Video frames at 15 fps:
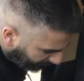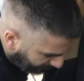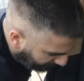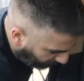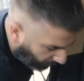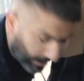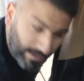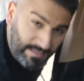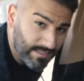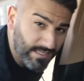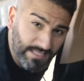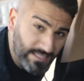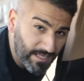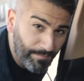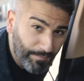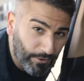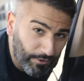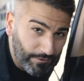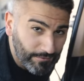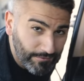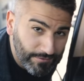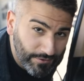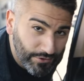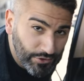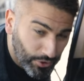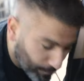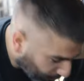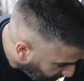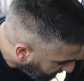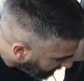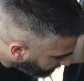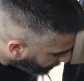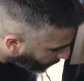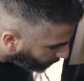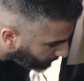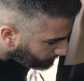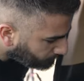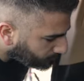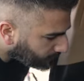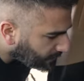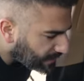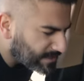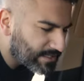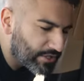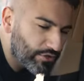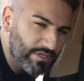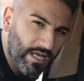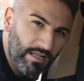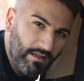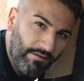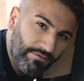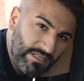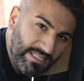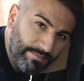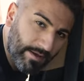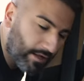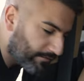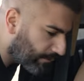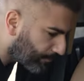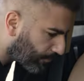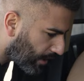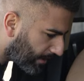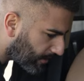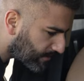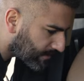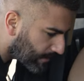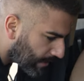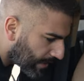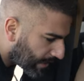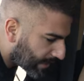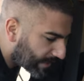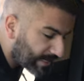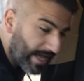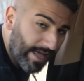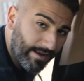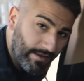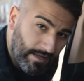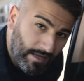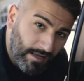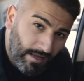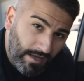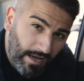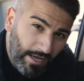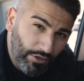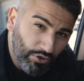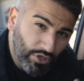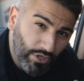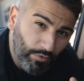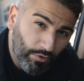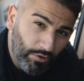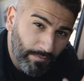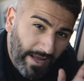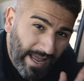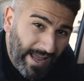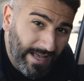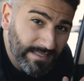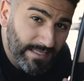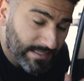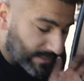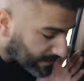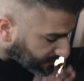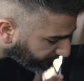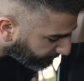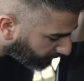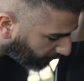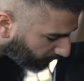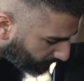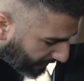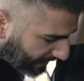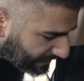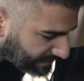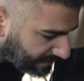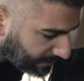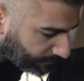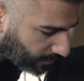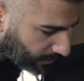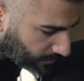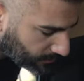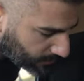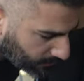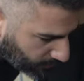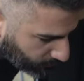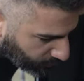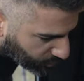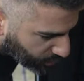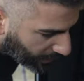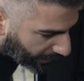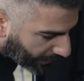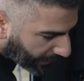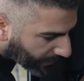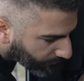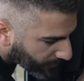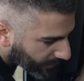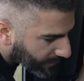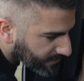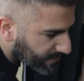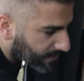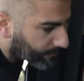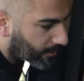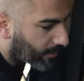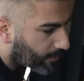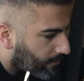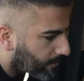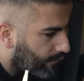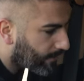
It's honestly simple, super simple, easy to use. I love the smell of the product. And again, I usually work with my hands. It doesn't flare up my eczema, which I hate my eczema.